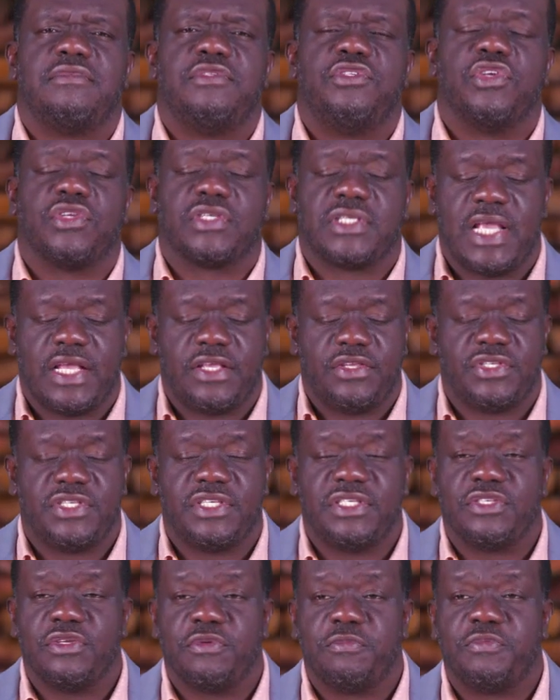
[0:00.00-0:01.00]
Just like you
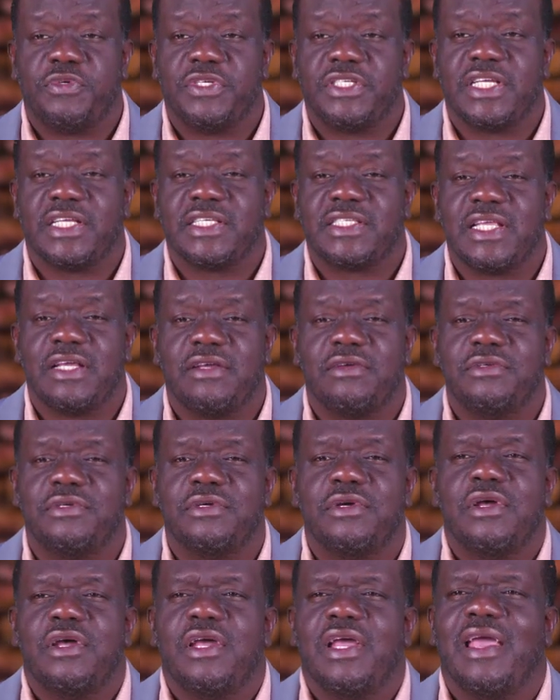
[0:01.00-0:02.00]
see some preachers tell you,
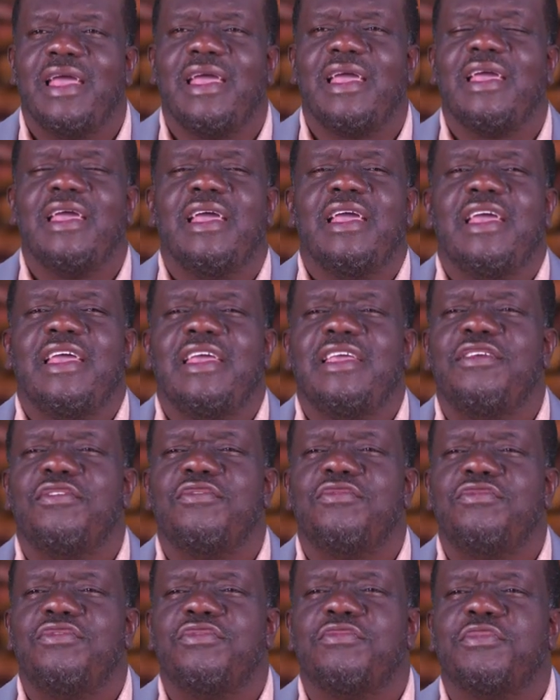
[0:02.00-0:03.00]
eh,
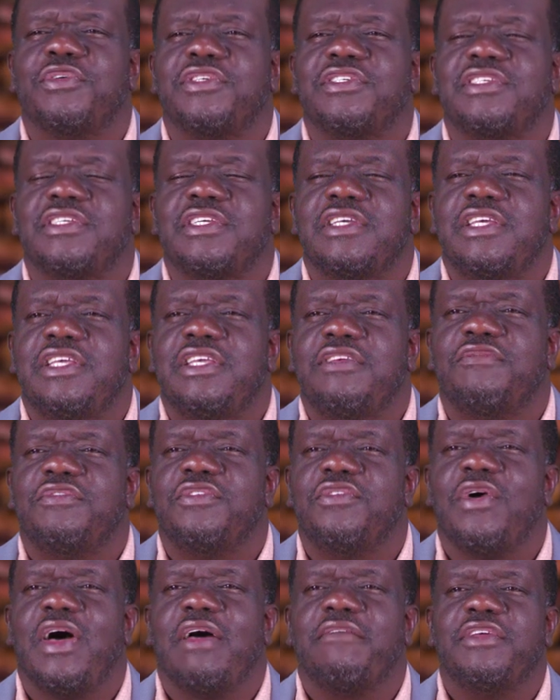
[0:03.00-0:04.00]
you, you must, if you
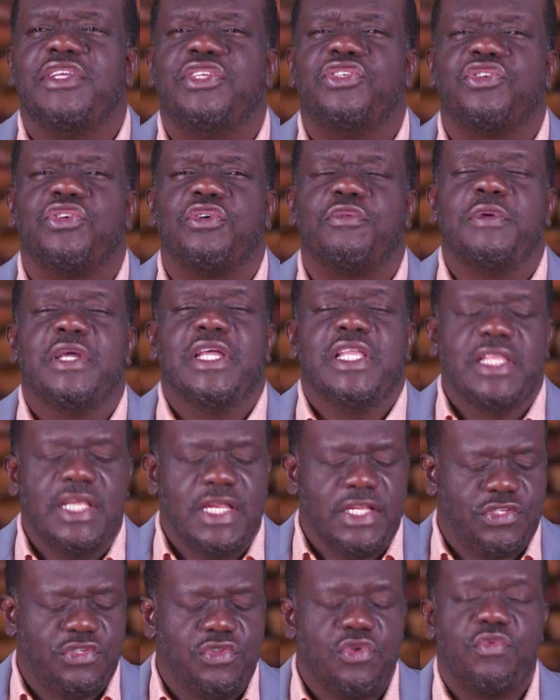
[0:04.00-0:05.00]
don't have a job, there
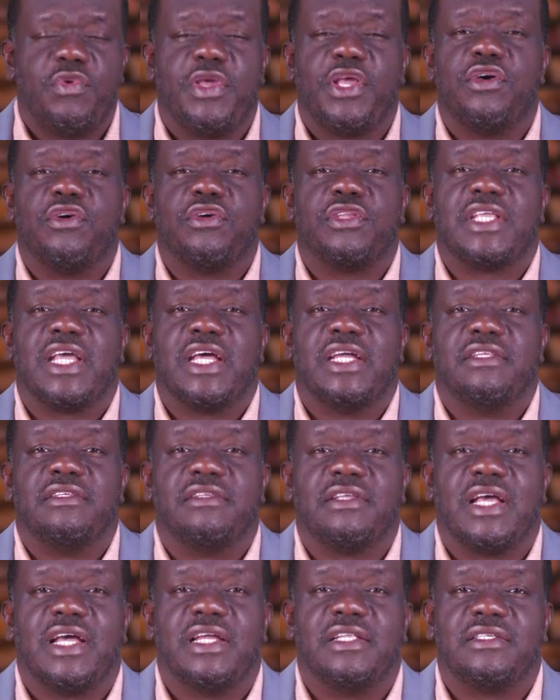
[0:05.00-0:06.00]
is no way God can,
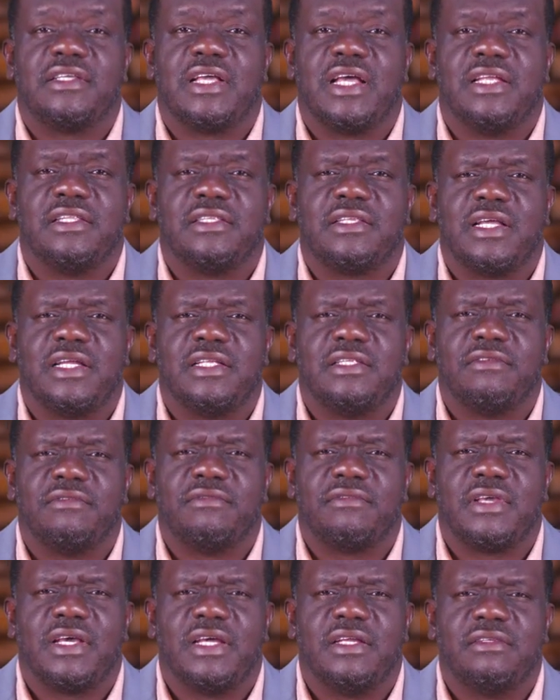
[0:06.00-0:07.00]
can, can, can,
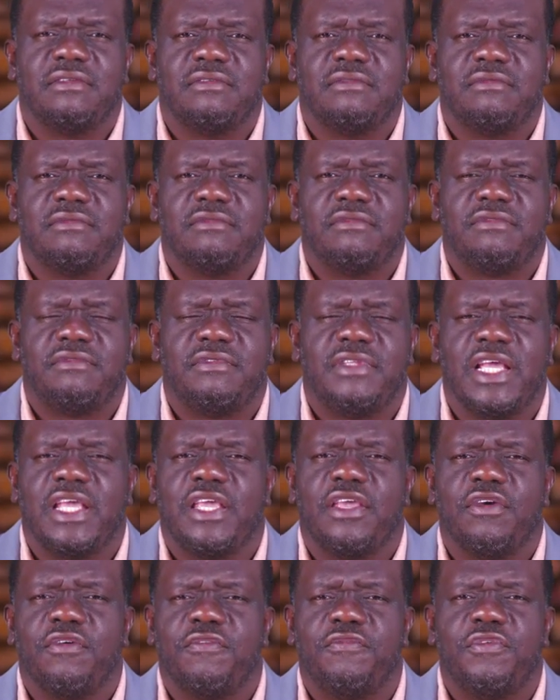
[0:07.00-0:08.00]
can take
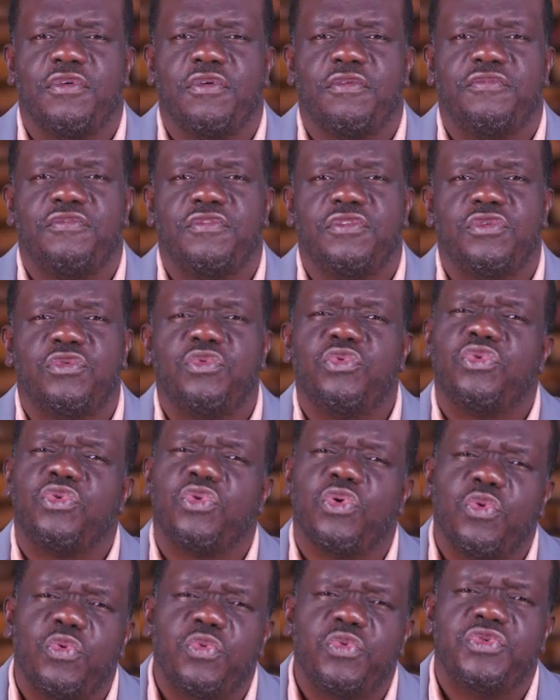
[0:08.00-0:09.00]
care of your food. Who
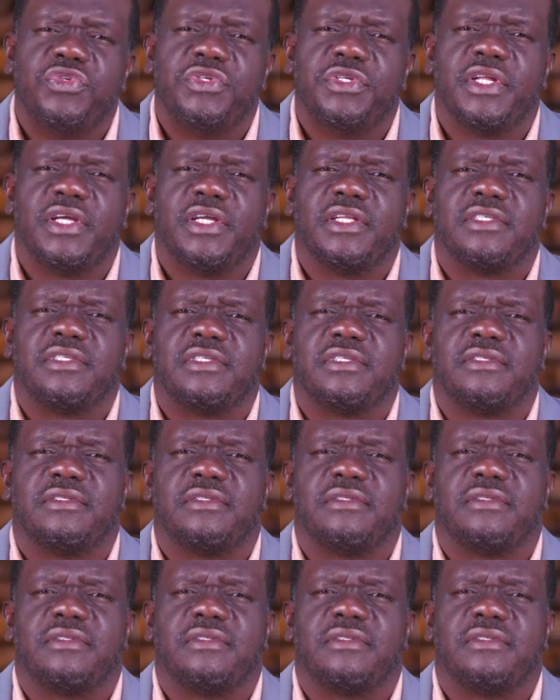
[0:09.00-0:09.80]
told you that?